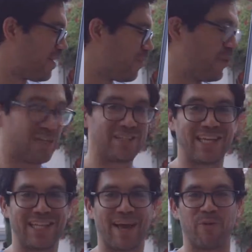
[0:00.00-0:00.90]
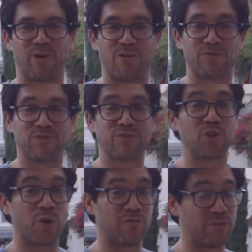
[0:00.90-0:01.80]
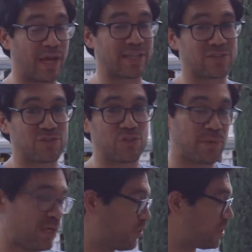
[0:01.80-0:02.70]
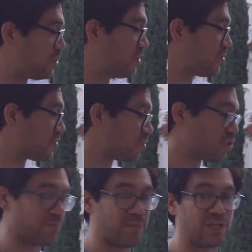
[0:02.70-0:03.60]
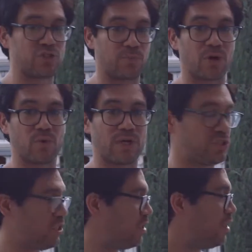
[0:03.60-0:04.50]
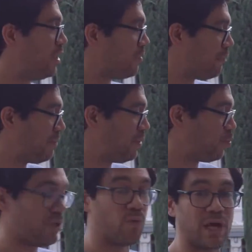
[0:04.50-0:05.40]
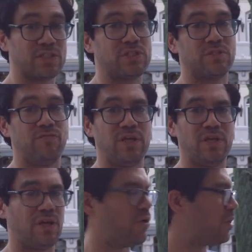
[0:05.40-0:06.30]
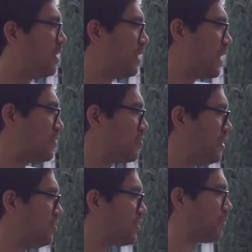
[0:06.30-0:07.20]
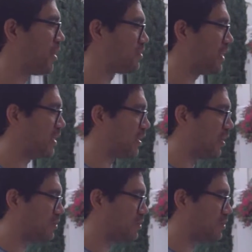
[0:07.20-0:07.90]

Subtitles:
we had to take that one off. So if you ask too many questions, so submit a smart question, maybe rewatch this video and see something. I'll